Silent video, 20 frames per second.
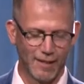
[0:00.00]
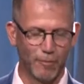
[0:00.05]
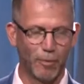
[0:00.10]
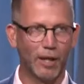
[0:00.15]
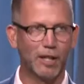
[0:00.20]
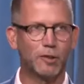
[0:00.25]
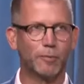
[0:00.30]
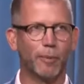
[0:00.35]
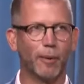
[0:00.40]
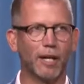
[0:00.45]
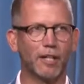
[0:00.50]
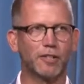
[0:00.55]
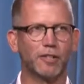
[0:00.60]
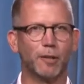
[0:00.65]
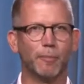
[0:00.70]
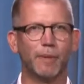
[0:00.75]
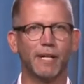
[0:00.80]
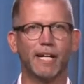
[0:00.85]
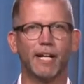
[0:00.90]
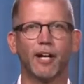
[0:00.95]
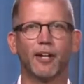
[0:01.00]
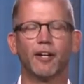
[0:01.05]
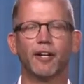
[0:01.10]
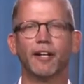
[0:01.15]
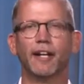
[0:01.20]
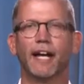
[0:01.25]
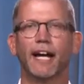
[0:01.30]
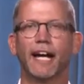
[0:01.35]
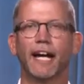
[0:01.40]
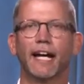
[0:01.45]
Well, it's a pleasure to be here
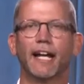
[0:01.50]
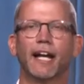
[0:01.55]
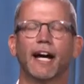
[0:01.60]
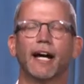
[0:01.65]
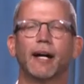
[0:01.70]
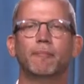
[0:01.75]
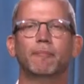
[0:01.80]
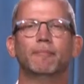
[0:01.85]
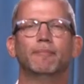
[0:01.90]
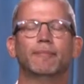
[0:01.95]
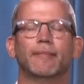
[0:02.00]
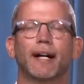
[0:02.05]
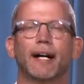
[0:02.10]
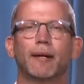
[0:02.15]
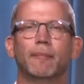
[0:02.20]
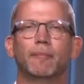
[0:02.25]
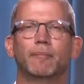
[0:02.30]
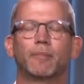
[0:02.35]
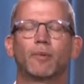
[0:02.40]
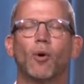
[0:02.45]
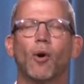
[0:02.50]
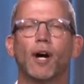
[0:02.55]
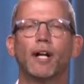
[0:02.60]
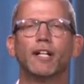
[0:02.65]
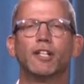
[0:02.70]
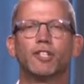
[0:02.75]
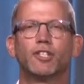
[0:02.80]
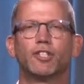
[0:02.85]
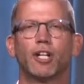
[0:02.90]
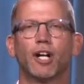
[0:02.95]
today, and I'm
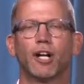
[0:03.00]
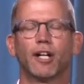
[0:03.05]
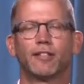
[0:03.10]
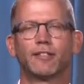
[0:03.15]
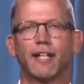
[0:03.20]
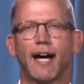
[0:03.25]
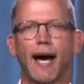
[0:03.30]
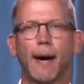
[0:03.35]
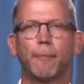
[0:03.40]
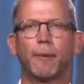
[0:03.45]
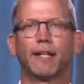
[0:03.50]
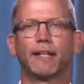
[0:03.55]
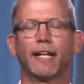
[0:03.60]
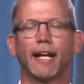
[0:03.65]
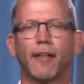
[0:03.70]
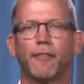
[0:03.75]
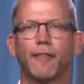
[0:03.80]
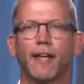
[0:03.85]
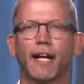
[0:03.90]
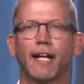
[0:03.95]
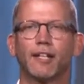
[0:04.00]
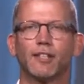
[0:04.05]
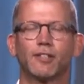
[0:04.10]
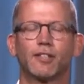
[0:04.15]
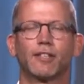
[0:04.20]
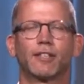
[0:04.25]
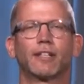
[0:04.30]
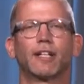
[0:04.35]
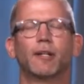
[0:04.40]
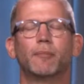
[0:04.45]
going to share a topic that I think
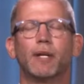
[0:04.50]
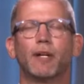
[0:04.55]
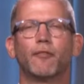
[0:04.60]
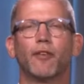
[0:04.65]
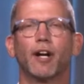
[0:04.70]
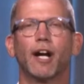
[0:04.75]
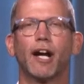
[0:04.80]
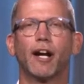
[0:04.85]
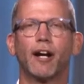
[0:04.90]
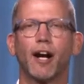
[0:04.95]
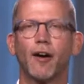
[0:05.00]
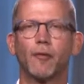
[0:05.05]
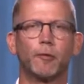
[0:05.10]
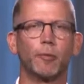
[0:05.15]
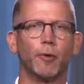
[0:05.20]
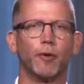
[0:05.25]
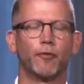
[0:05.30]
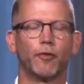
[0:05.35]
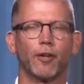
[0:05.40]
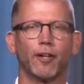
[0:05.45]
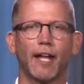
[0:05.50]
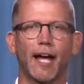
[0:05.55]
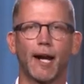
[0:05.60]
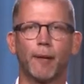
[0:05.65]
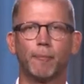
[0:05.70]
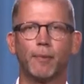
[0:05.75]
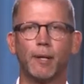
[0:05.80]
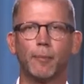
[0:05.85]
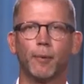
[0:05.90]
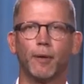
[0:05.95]
can be very uncomfortable for a lot
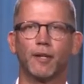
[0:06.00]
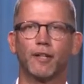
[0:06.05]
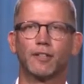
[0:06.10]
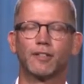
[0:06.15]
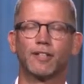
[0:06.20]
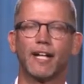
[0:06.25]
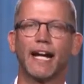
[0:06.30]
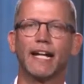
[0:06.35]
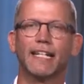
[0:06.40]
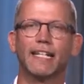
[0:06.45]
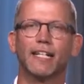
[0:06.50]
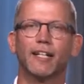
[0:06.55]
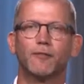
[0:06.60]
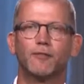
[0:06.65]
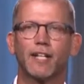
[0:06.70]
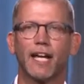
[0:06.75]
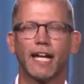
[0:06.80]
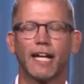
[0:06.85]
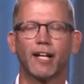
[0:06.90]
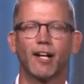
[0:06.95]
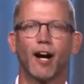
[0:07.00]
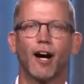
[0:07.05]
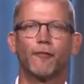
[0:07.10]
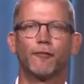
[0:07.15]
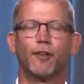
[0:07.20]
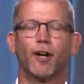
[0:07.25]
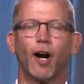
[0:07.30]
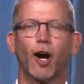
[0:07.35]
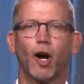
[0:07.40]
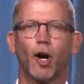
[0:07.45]
of people, and this idea of taking
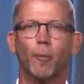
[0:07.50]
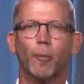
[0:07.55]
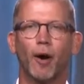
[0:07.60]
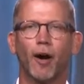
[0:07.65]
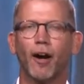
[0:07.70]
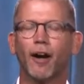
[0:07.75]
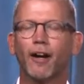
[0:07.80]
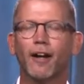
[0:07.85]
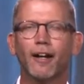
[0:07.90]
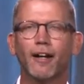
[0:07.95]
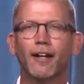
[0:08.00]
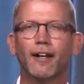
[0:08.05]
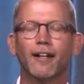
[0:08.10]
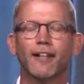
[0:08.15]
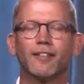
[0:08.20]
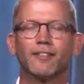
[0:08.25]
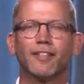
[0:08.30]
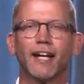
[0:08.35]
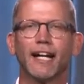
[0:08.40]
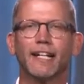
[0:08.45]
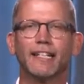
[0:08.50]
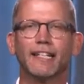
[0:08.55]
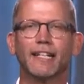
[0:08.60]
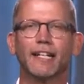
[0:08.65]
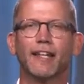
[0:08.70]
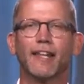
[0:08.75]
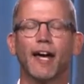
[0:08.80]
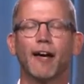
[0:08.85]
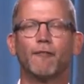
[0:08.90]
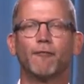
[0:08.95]
off your armor, this
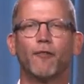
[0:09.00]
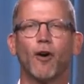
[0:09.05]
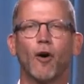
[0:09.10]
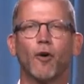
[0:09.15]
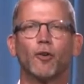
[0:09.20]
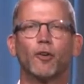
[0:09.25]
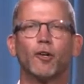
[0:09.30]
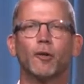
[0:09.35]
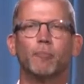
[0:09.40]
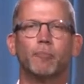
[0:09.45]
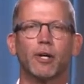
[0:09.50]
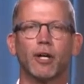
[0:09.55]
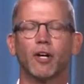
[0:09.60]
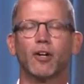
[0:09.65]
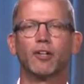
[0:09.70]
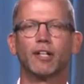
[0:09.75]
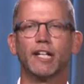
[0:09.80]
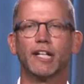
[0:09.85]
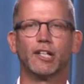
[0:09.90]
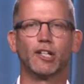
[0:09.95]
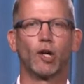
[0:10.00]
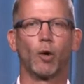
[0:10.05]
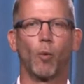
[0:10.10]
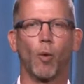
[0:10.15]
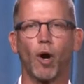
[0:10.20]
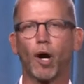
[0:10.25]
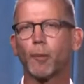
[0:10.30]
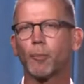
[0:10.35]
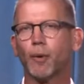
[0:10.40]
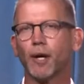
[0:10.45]
idea that vulnerability in your
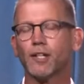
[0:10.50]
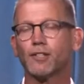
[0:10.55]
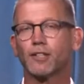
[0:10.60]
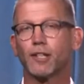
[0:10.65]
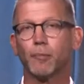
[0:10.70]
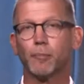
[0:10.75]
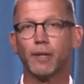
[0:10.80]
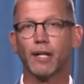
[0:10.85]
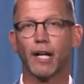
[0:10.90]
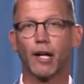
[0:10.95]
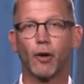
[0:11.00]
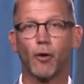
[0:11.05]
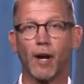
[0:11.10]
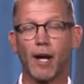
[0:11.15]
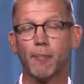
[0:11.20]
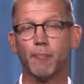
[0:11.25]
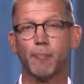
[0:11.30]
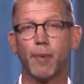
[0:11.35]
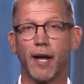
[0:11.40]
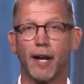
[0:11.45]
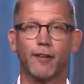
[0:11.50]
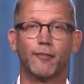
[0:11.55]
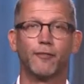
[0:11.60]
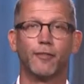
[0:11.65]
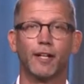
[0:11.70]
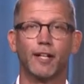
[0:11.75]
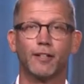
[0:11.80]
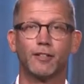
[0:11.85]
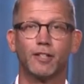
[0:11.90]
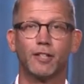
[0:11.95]
workplace could be a great
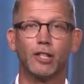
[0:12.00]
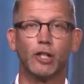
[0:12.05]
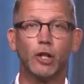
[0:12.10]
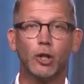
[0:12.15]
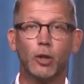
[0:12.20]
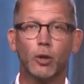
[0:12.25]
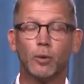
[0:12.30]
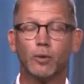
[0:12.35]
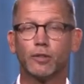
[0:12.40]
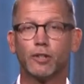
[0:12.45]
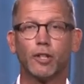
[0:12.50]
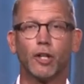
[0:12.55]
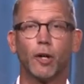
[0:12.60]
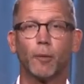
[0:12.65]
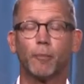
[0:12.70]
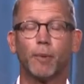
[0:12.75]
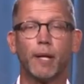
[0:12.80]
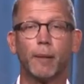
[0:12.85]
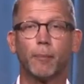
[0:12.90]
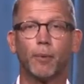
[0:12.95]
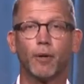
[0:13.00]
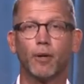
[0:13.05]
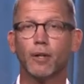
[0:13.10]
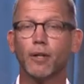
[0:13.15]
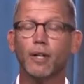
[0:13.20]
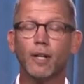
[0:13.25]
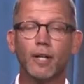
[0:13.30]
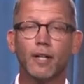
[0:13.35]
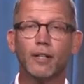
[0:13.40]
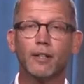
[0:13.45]
benefit to you, to your
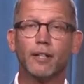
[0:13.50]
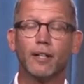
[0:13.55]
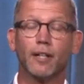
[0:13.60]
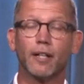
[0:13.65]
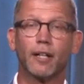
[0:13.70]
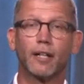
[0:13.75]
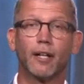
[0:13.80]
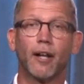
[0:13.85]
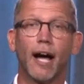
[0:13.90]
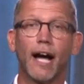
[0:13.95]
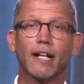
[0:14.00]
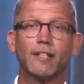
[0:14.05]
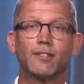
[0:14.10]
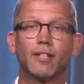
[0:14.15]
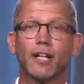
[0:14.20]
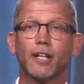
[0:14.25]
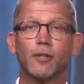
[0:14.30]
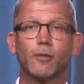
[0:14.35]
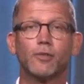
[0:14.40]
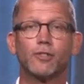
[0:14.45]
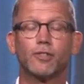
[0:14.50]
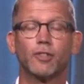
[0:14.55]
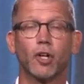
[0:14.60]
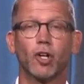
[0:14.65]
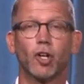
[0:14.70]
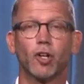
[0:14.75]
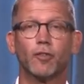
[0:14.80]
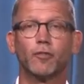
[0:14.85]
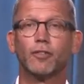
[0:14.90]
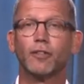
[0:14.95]
people, to the clients that you
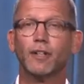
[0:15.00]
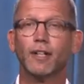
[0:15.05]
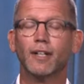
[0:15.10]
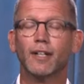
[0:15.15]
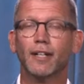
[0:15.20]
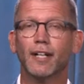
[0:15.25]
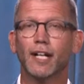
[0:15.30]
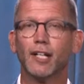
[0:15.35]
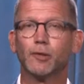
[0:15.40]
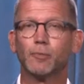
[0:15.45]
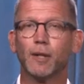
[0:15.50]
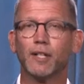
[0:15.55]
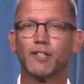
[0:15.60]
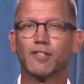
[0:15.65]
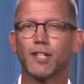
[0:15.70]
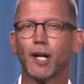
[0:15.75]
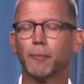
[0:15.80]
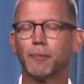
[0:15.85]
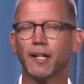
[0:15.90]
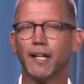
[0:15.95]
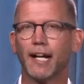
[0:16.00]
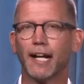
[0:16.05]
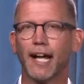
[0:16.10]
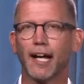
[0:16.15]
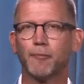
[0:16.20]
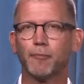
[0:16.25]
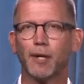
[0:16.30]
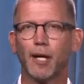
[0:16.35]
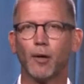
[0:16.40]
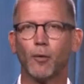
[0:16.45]
serve, has been something that
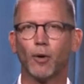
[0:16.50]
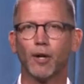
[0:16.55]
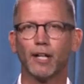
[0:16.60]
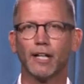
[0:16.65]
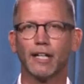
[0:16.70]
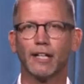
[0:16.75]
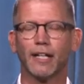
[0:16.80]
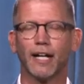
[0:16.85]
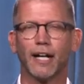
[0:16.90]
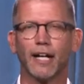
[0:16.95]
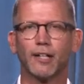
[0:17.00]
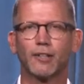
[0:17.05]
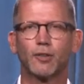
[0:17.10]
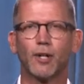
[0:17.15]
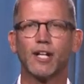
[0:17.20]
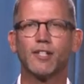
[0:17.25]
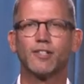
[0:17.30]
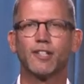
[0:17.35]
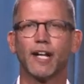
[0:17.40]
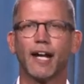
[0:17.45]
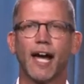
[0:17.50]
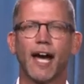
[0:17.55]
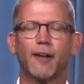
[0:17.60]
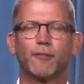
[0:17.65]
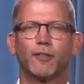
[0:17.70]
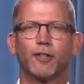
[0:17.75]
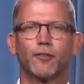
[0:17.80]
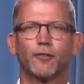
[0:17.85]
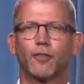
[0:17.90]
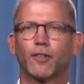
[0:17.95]
I've been really tracing
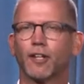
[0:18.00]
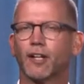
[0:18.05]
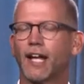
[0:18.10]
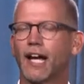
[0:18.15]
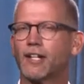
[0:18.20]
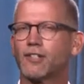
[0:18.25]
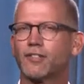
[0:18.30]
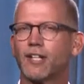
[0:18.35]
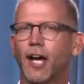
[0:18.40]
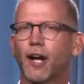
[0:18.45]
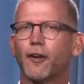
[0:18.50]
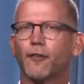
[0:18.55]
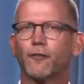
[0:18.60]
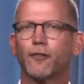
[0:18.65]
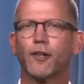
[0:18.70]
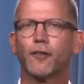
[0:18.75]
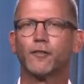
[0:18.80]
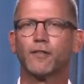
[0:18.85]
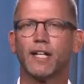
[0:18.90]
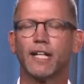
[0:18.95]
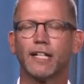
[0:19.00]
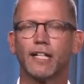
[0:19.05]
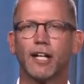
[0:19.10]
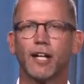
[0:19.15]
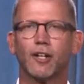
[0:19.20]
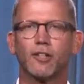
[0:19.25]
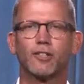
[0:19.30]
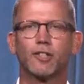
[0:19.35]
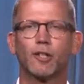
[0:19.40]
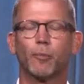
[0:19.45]
after for the last 10 or 15
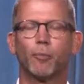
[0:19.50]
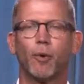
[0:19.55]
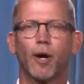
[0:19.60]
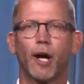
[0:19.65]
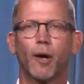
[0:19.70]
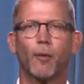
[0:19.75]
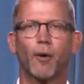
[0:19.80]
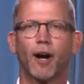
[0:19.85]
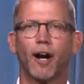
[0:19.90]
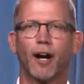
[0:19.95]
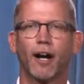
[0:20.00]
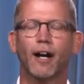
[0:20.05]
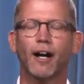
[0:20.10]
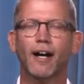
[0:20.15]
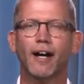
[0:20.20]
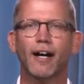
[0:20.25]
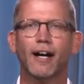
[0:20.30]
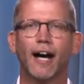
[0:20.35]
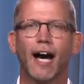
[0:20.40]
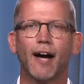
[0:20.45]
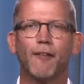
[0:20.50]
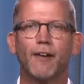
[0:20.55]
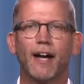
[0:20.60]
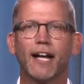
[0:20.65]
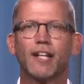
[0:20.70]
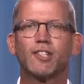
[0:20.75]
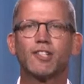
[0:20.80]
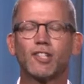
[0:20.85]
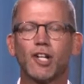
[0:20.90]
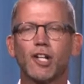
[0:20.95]
years, to the point where I've
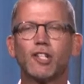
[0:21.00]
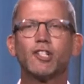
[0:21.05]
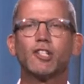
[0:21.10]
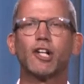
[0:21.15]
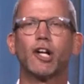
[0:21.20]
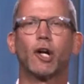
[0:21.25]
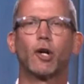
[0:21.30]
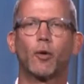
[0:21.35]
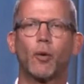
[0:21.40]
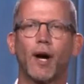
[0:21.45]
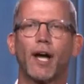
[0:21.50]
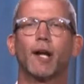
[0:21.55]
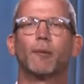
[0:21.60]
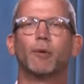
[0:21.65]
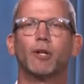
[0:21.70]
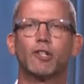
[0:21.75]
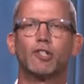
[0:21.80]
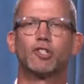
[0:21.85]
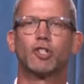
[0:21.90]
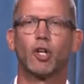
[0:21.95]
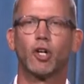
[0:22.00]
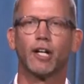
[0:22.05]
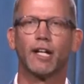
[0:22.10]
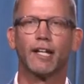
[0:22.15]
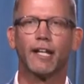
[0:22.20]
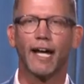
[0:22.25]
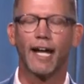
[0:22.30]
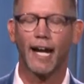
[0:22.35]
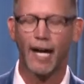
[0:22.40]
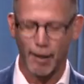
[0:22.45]
had such an incredible journey
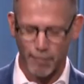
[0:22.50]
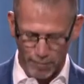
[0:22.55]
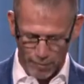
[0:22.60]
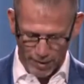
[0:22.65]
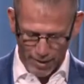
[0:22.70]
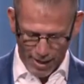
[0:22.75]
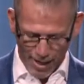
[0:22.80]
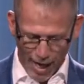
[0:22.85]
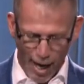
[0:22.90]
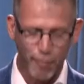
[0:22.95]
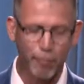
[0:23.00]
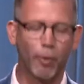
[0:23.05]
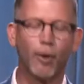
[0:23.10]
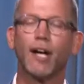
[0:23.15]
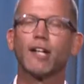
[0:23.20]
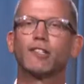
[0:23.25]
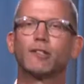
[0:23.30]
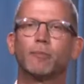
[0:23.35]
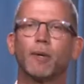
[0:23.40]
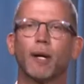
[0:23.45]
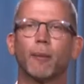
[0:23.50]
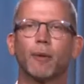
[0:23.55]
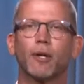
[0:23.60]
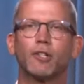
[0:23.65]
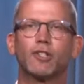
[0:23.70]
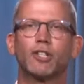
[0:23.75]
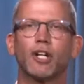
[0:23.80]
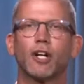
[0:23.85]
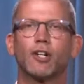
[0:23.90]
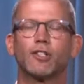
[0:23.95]
that I'm blessed to be able to
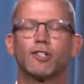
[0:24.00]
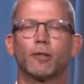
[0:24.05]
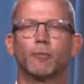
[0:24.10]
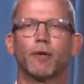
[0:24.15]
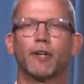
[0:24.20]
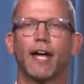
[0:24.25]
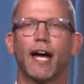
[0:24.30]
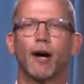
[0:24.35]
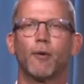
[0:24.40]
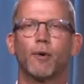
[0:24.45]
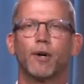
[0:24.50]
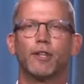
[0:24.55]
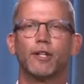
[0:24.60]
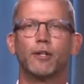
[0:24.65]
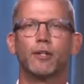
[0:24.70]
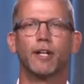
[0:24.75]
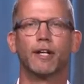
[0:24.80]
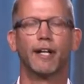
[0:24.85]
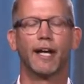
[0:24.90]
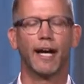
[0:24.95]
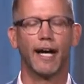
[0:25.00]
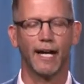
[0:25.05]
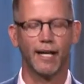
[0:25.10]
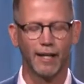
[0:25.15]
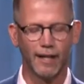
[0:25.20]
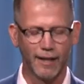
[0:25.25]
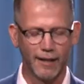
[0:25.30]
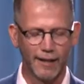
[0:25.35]
share some of that with you today.